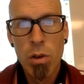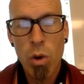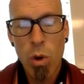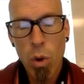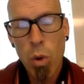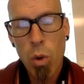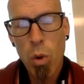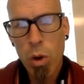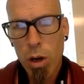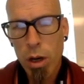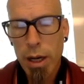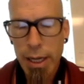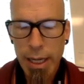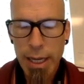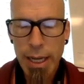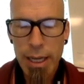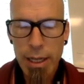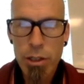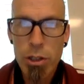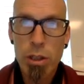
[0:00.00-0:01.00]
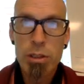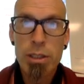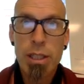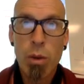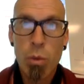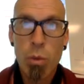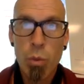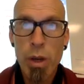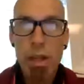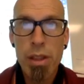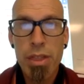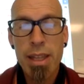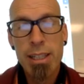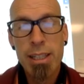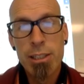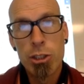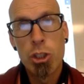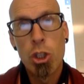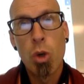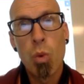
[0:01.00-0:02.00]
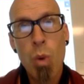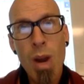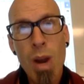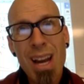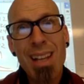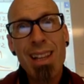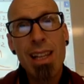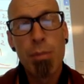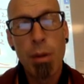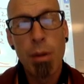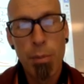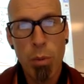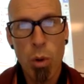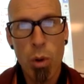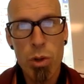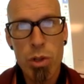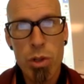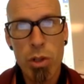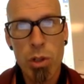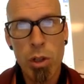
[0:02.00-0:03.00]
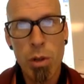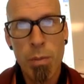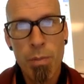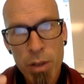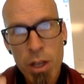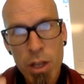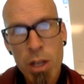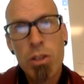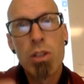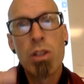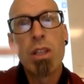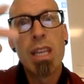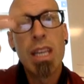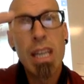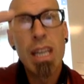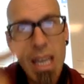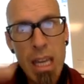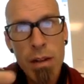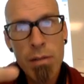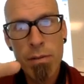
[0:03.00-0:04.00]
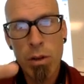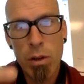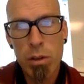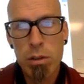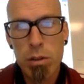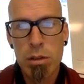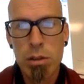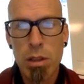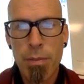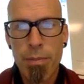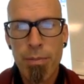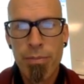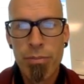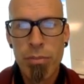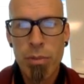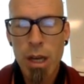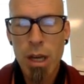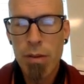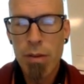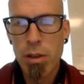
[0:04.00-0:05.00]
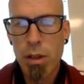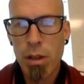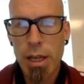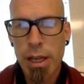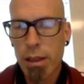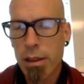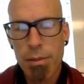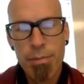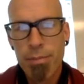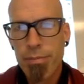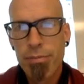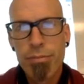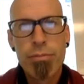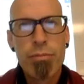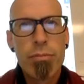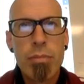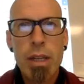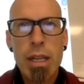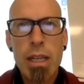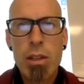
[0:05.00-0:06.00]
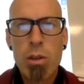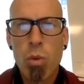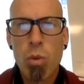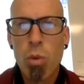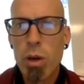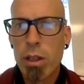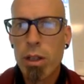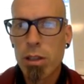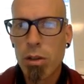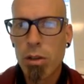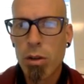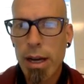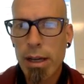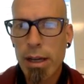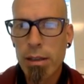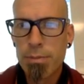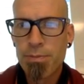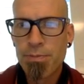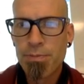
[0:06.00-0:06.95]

Or again, you could say width is directly proportional to the inverse of the length. Either one is correct.